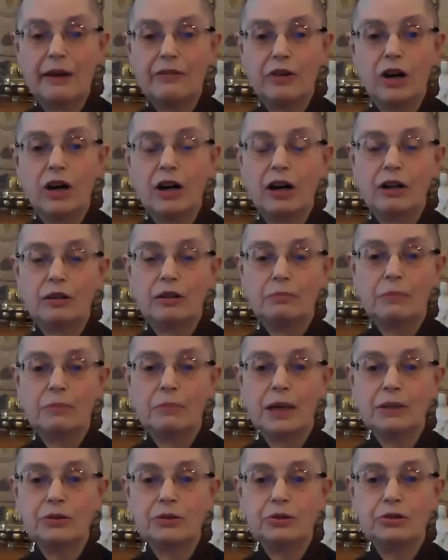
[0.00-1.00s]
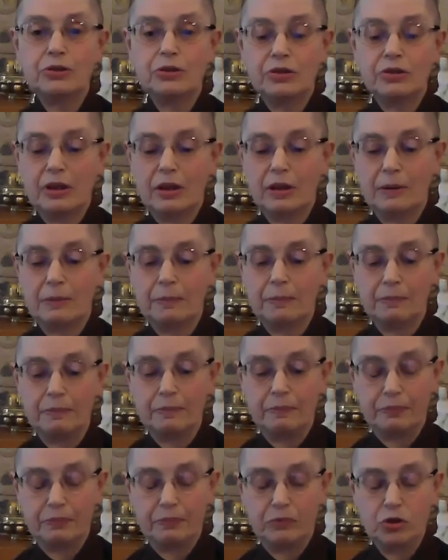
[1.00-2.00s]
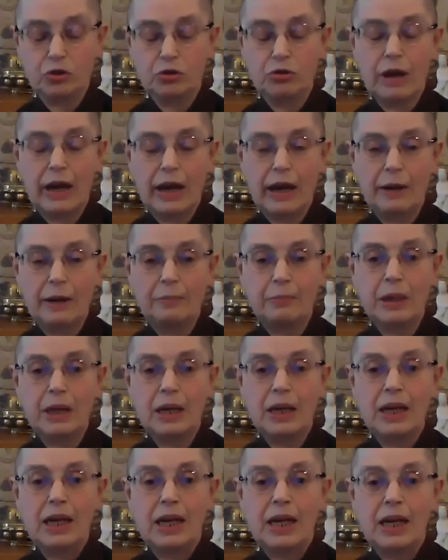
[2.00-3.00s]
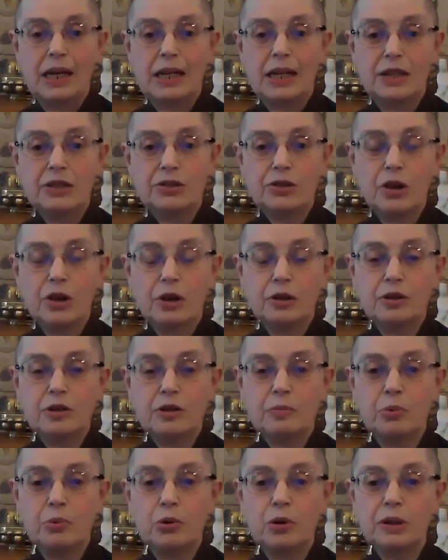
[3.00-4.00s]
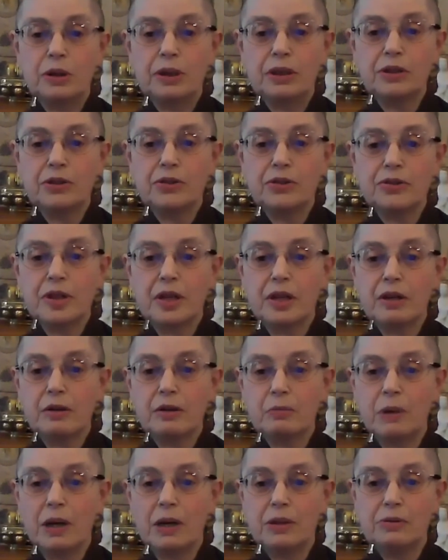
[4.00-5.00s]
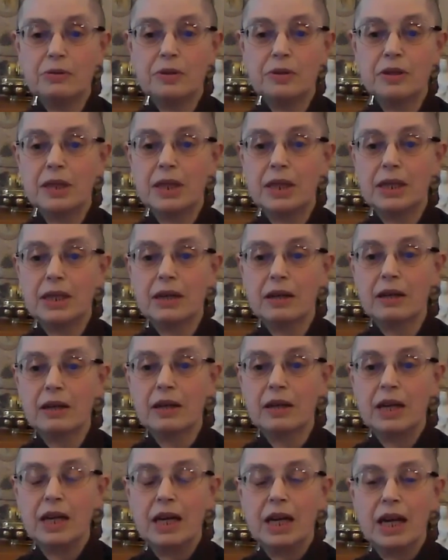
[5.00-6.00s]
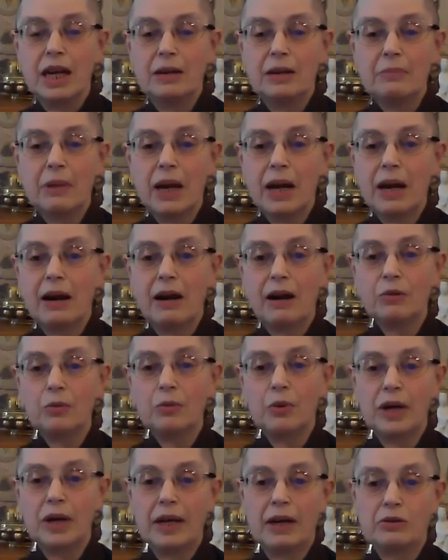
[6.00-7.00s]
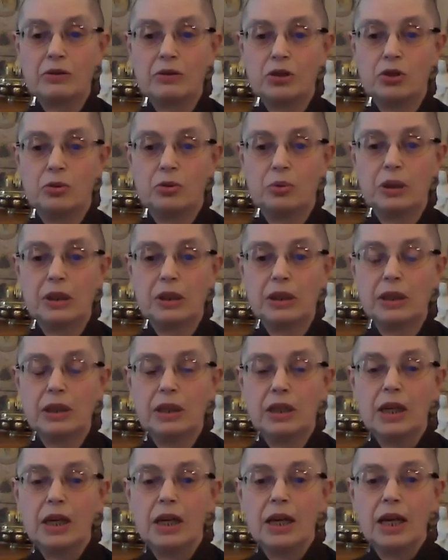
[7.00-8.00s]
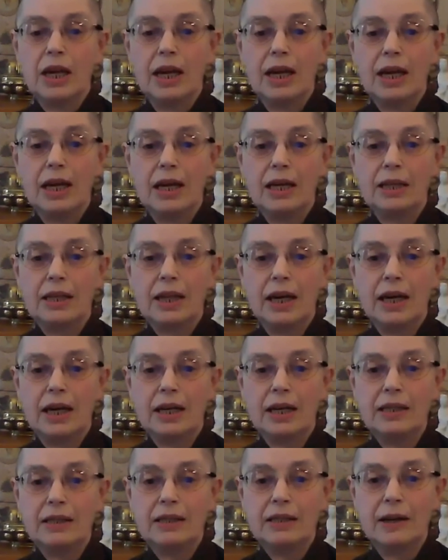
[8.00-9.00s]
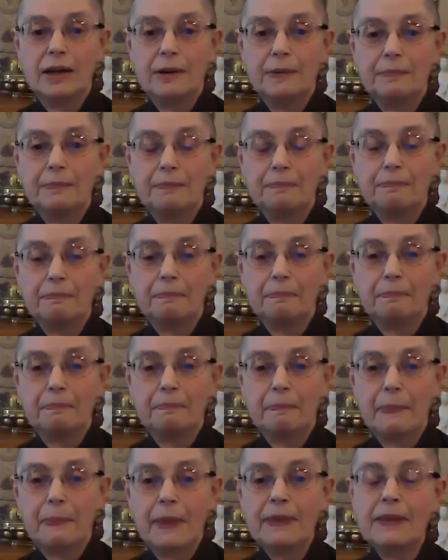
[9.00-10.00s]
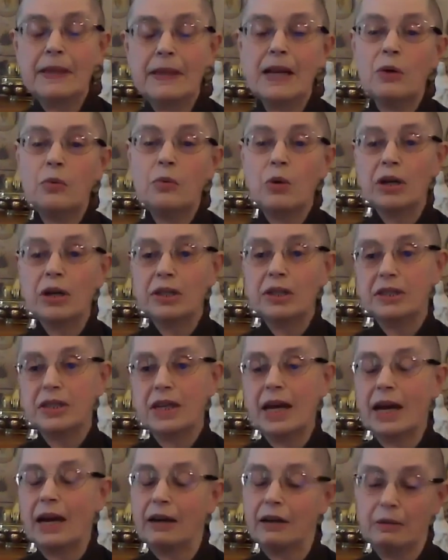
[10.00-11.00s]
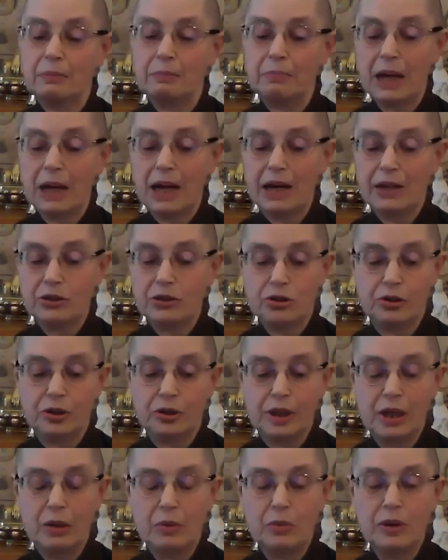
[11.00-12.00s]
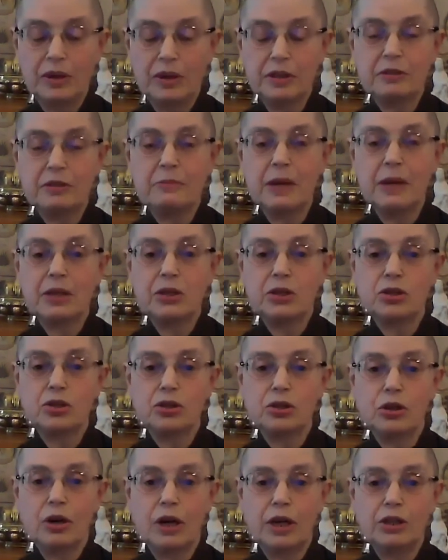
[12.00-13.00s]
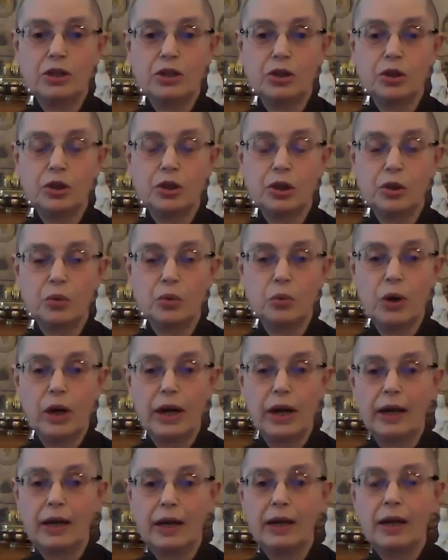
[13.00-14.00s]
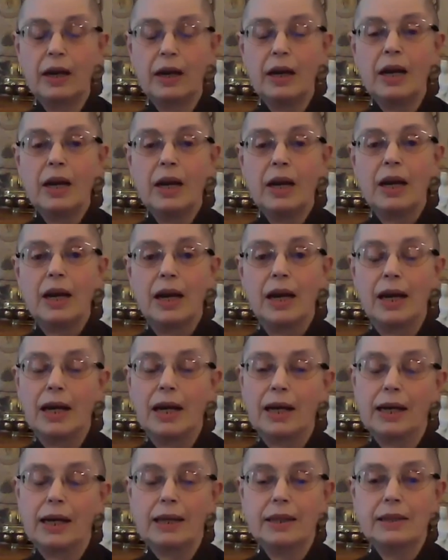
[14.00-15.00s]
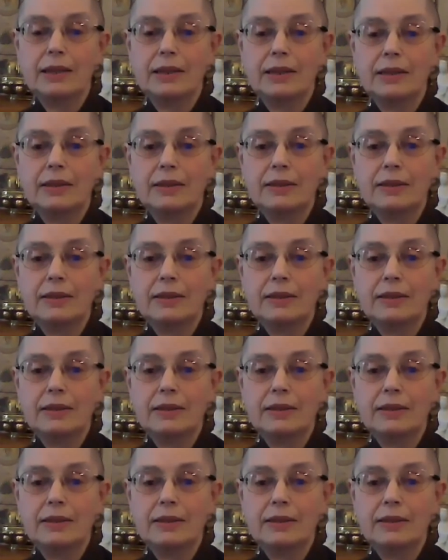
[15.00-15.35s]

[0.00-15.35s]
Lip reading: a heart mouse trap. And I saw this poor little scared mouse in there, and my heart went out to it. And and then I wanted to act compassionately. I wanted to make sure I took it away and